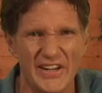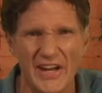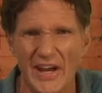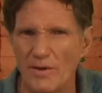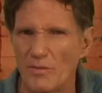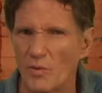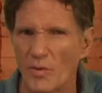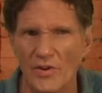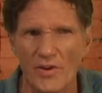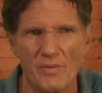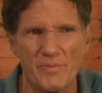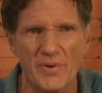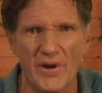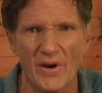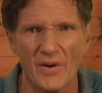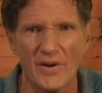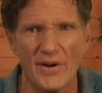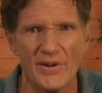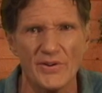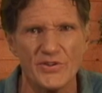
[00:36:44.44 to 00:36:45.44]
game where the
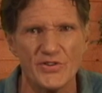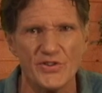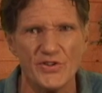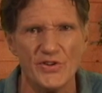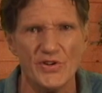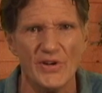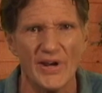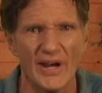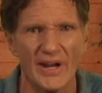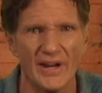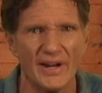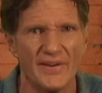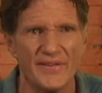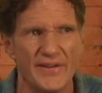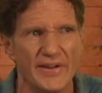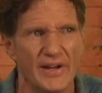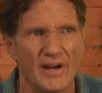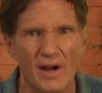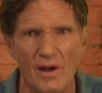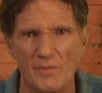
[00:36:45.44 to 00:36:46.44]
parents yell at
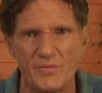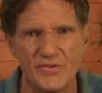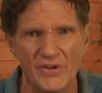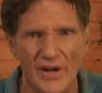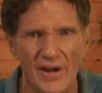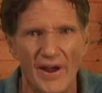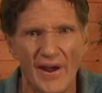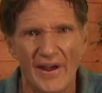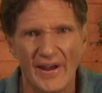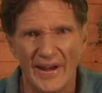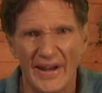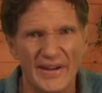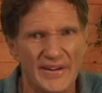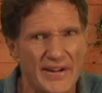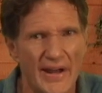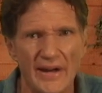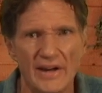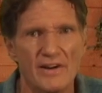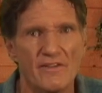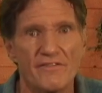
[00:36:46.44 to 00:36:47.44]
the umps and
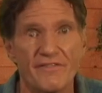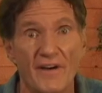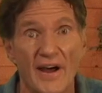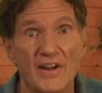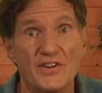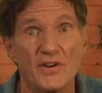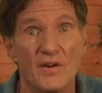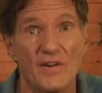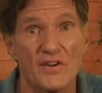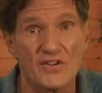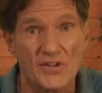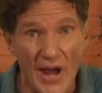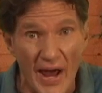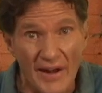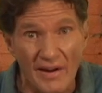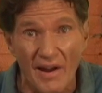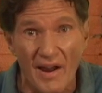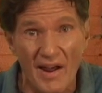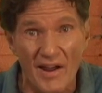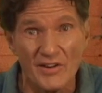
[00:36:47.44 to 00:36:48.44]
get in fights on the
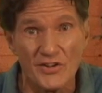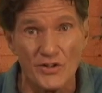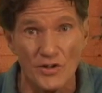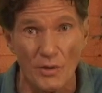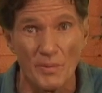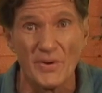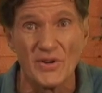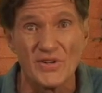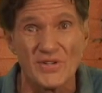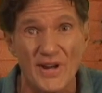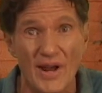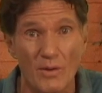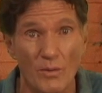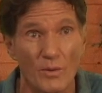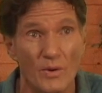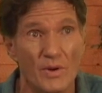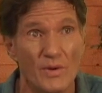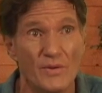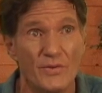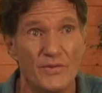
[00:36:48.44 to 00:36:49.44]
sidelines, because that
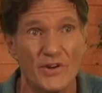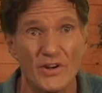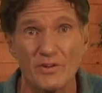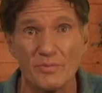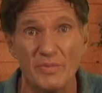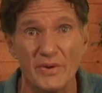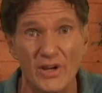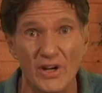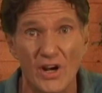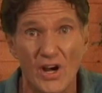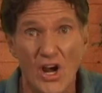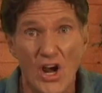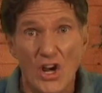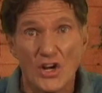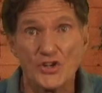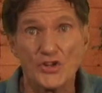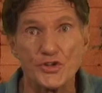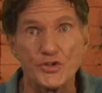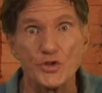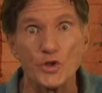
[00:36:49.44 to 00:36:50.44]
would just be
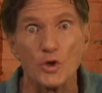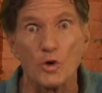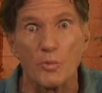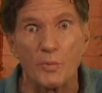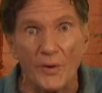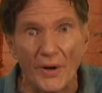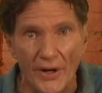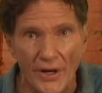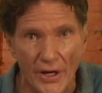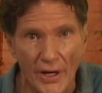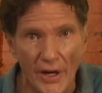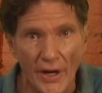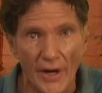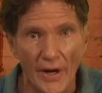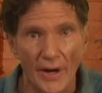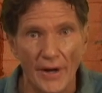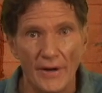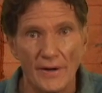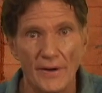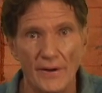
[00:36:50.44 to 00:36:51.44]
stupid.
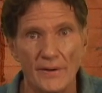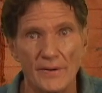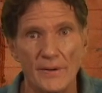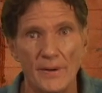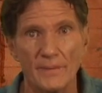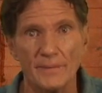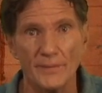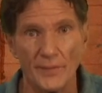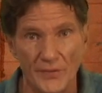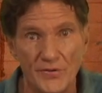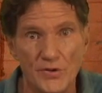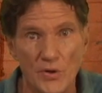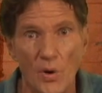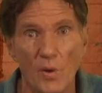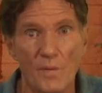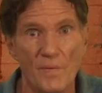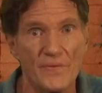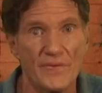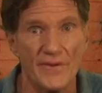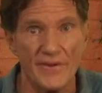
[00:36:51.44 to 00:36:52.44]

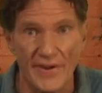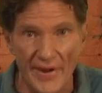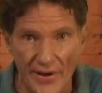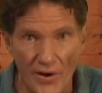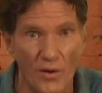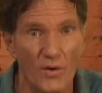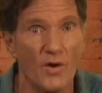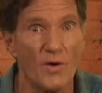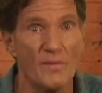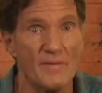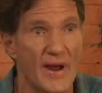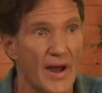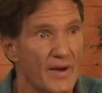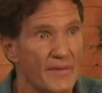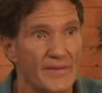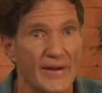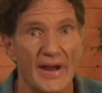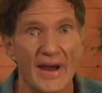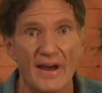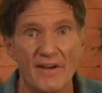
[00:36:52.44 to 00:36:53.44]
So they go home now and
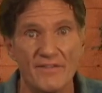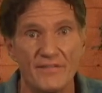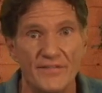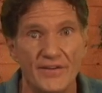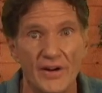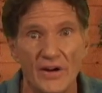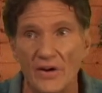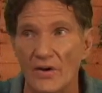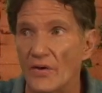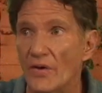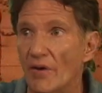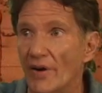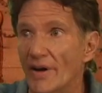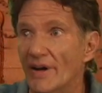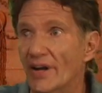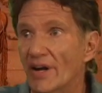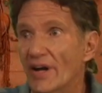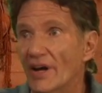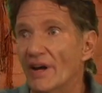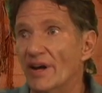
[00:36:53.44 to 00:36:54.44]
they have
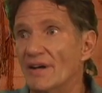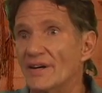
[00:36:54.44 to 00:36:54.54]
dinner.